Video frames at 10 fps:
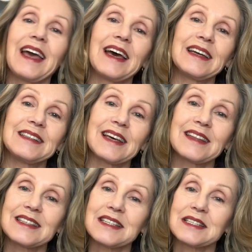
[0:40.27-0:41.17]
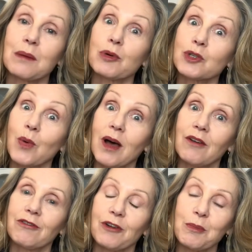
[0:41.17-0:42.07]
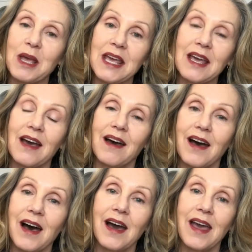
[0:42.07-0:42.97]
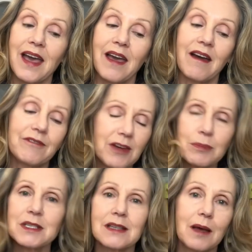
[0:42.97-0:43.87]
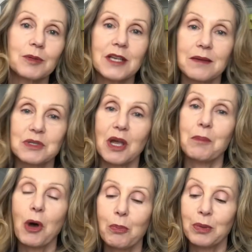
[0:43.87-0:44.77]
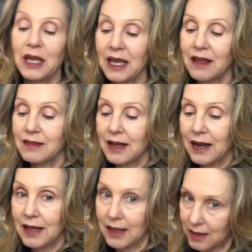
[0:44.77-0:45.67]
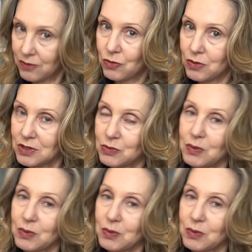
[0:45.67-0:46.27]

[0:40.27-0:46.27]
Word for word: and uh, this is number 12 for me. I filmed this a couple times, so I'm hoping that I can get through this